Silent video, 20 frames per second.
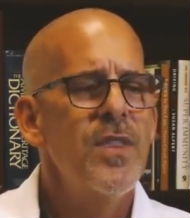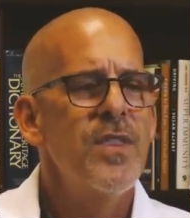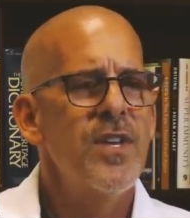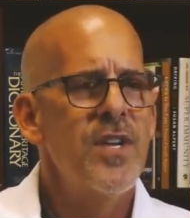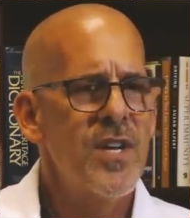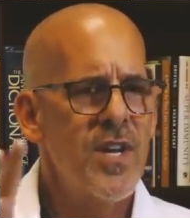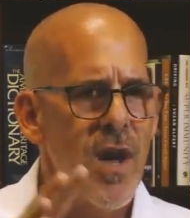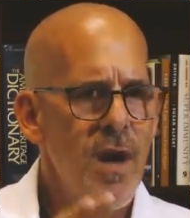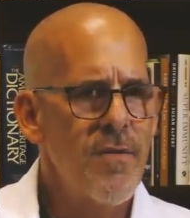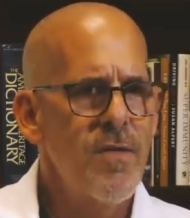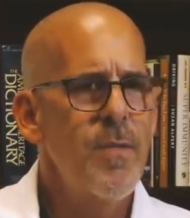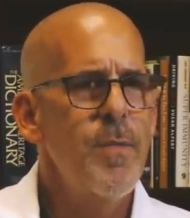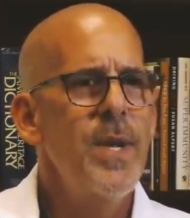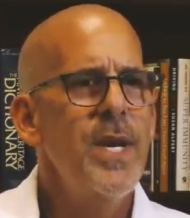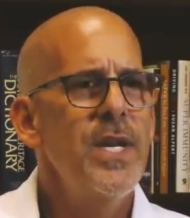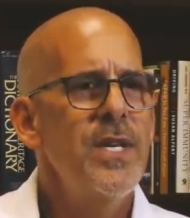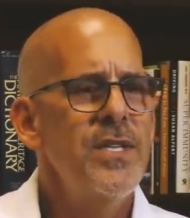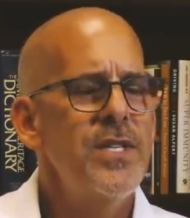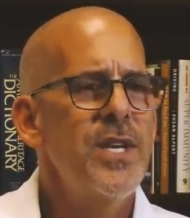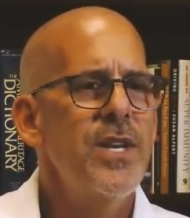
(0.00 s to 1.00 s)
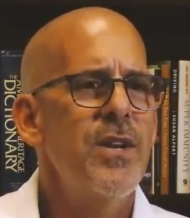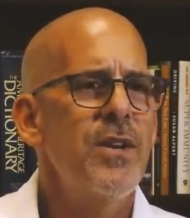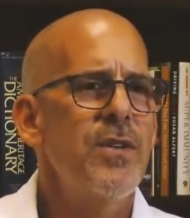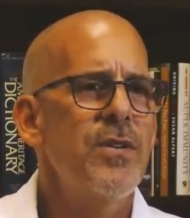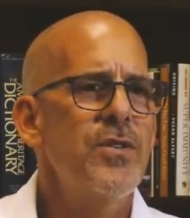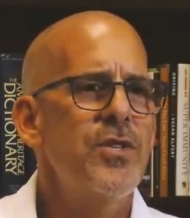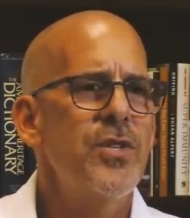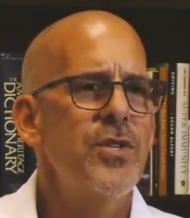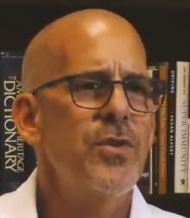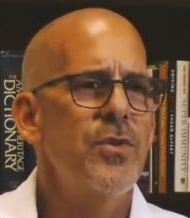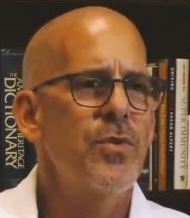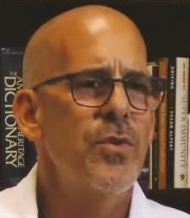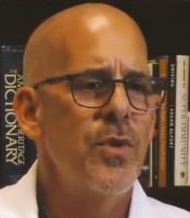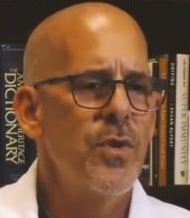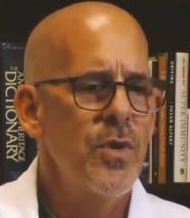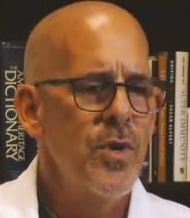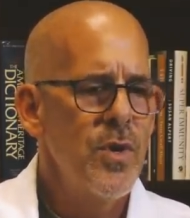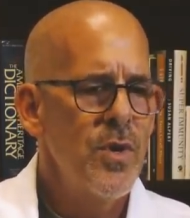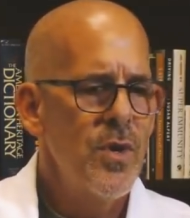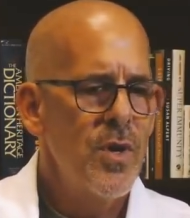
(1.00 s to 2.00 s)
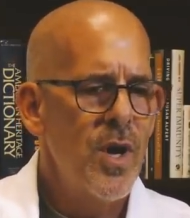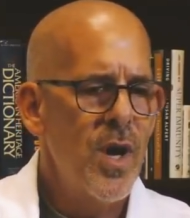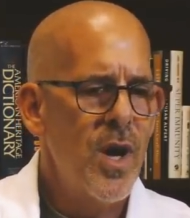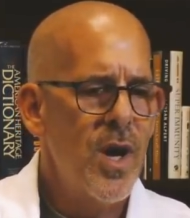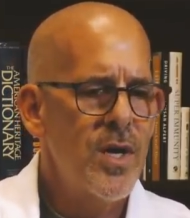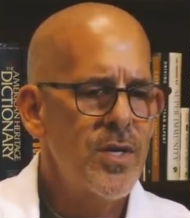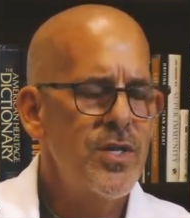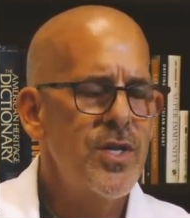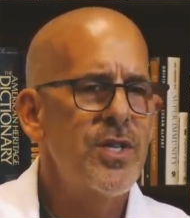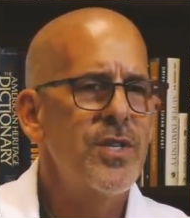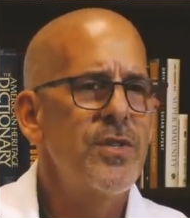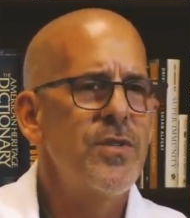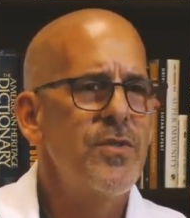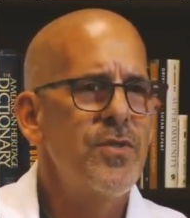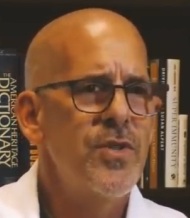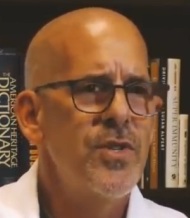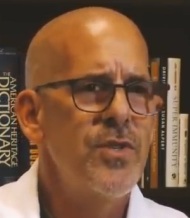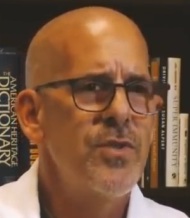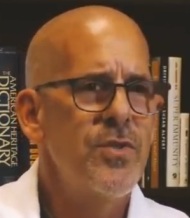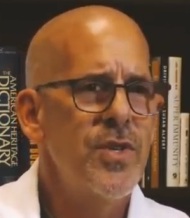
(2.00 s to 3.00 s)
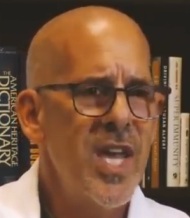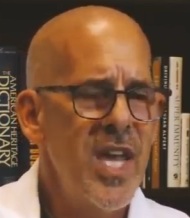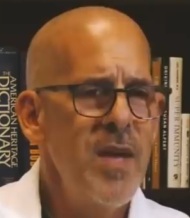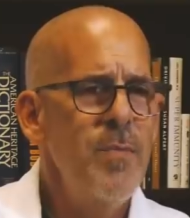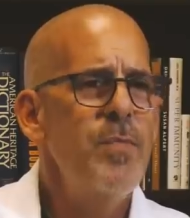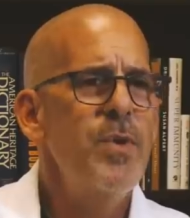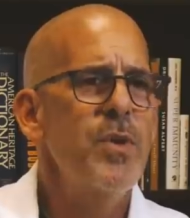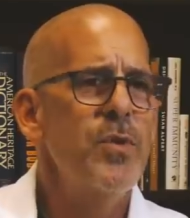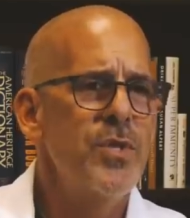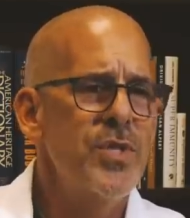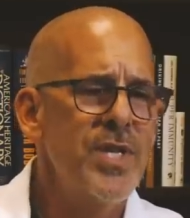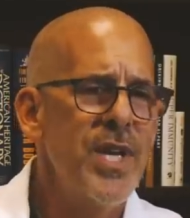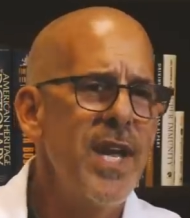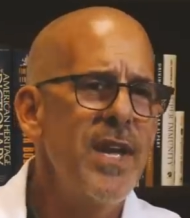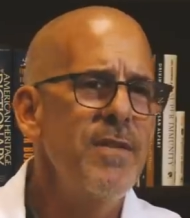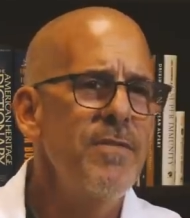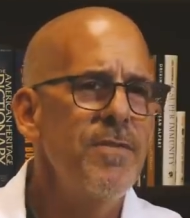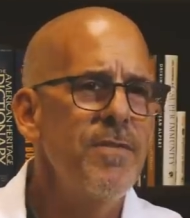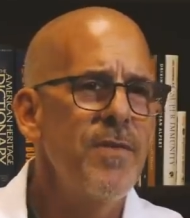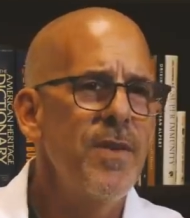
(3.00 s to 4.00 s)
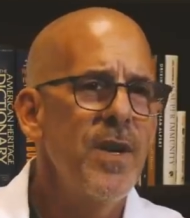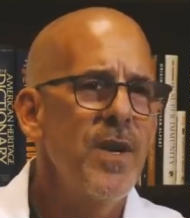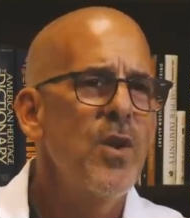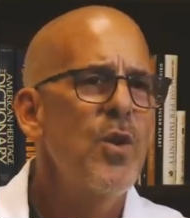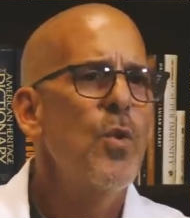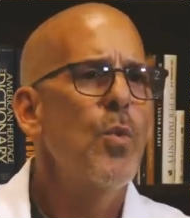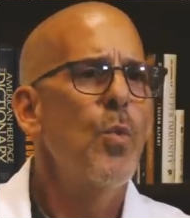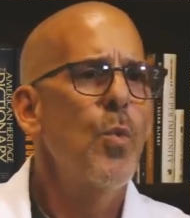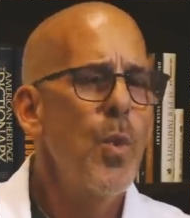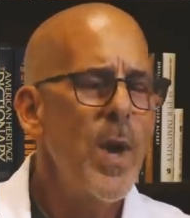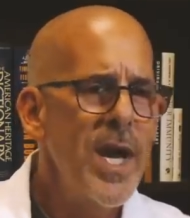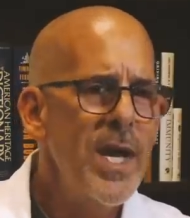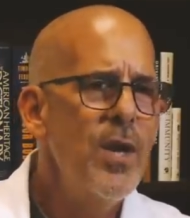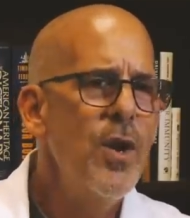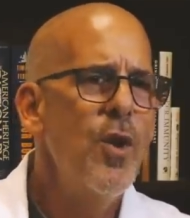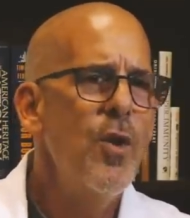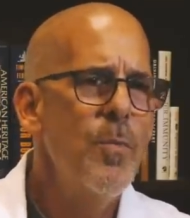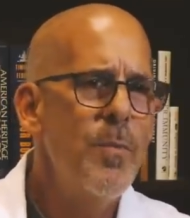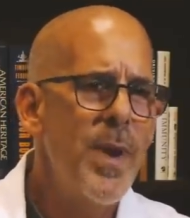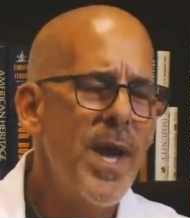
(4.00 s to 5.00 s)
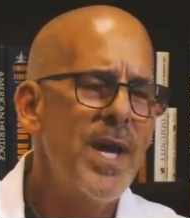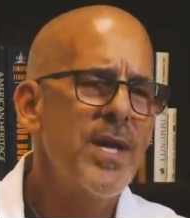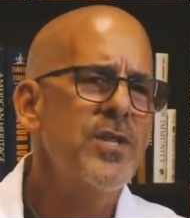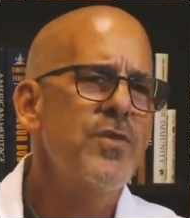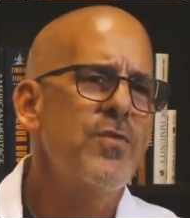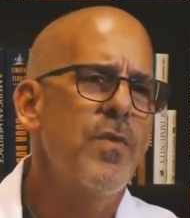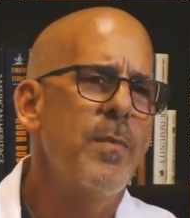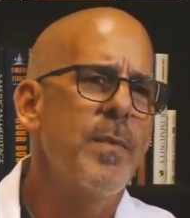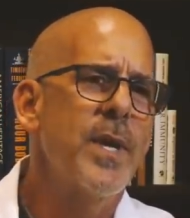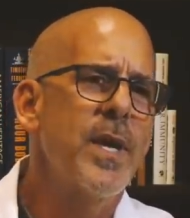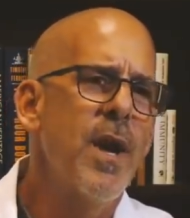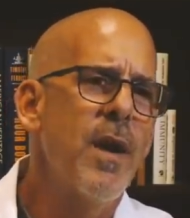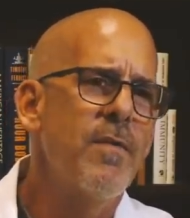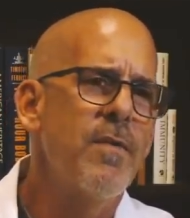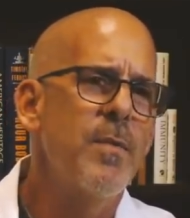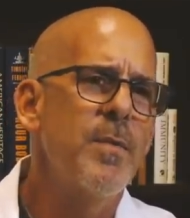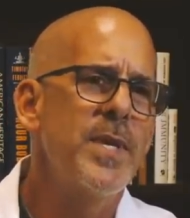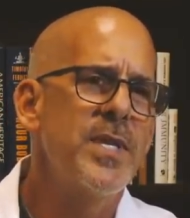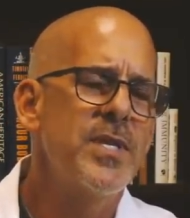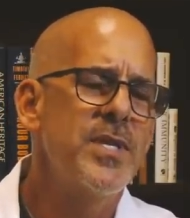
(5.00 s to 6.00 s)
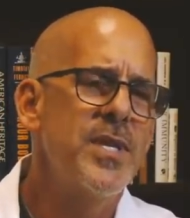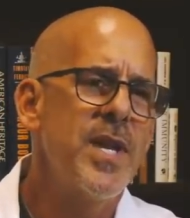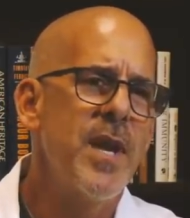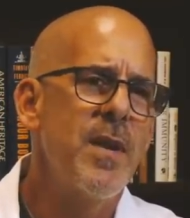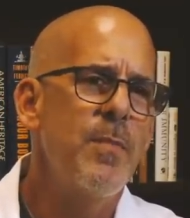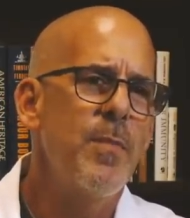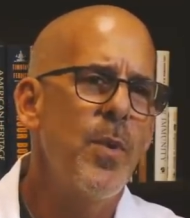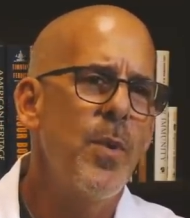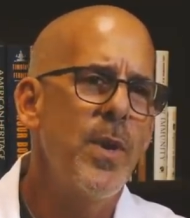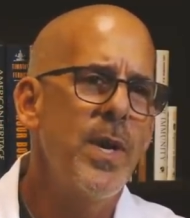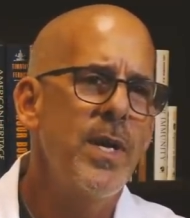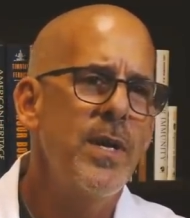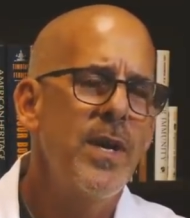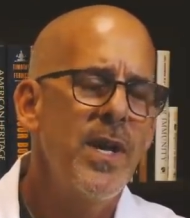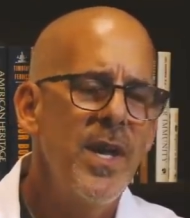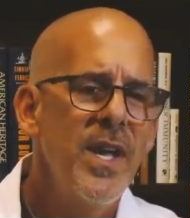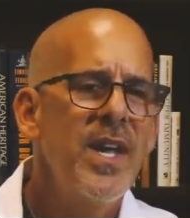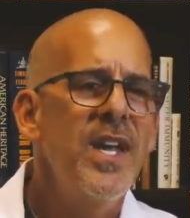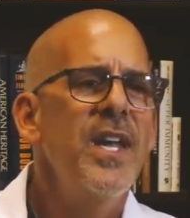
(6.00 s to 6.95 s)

The government is here to, uh, to, to keep you safe. We know best from a government standpoint.